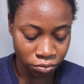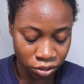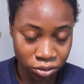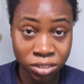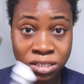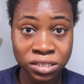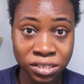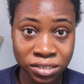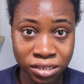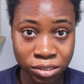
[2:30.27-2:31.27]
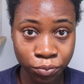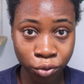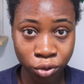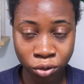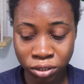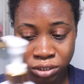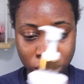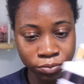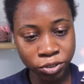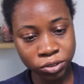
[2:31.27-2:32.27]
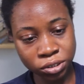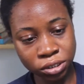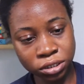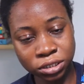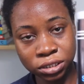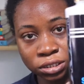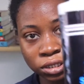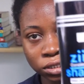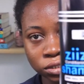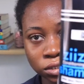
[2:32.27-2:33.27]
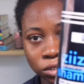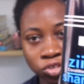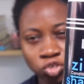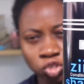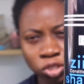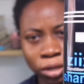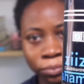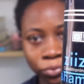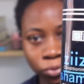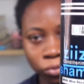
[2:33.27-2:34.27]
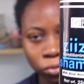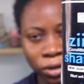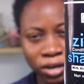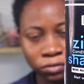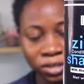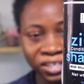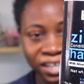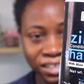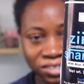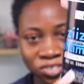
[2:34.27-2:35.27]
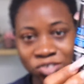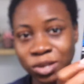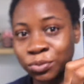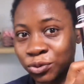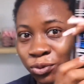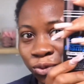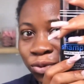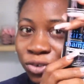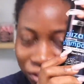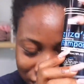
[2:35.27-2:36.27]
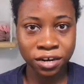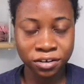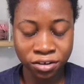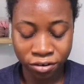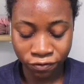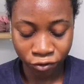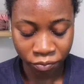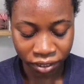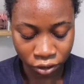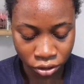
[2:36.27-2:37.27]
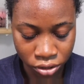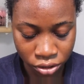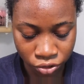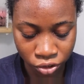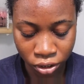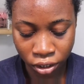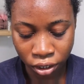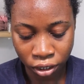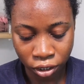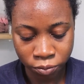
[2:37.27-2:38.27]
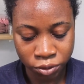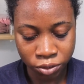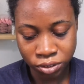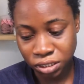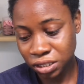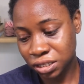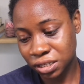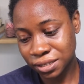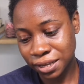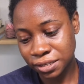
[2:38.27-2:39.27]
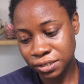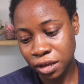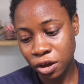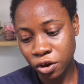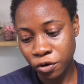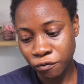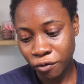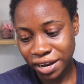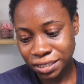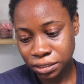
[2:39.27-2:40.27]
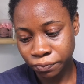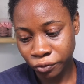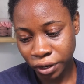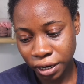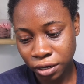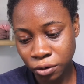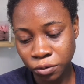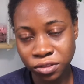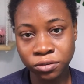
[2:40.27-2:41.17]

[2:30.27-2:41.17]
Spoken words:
to be using Ziza's products. I'll be using Ziza's shampoo. I really like this shampoo. And for my conditioner, I'll be using Ziza's rice bran with